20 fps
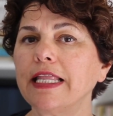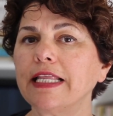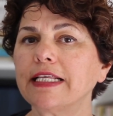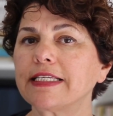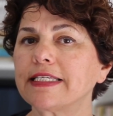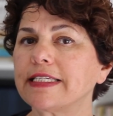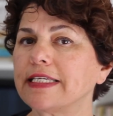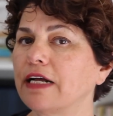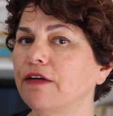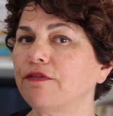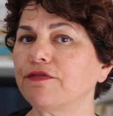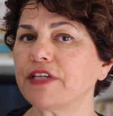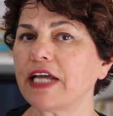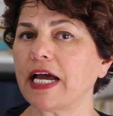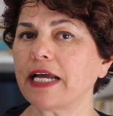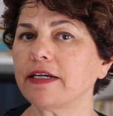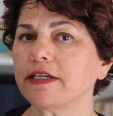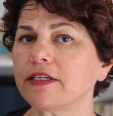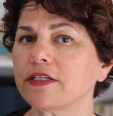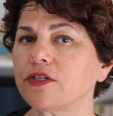self
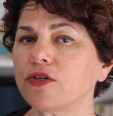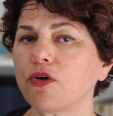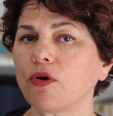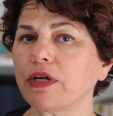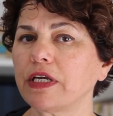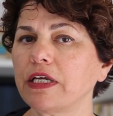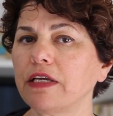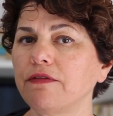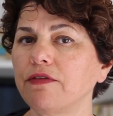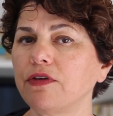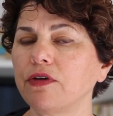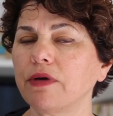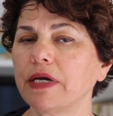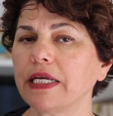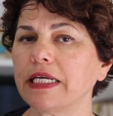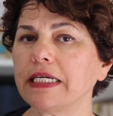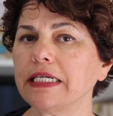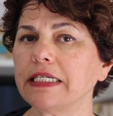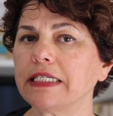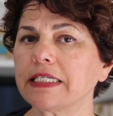tanners don't give you
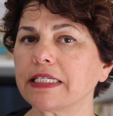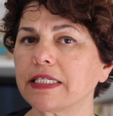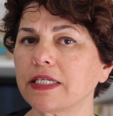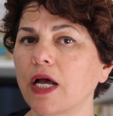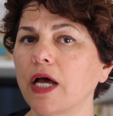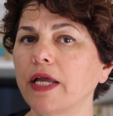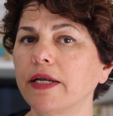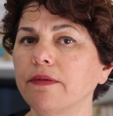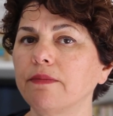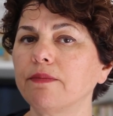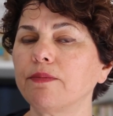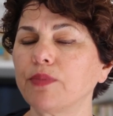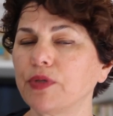any sun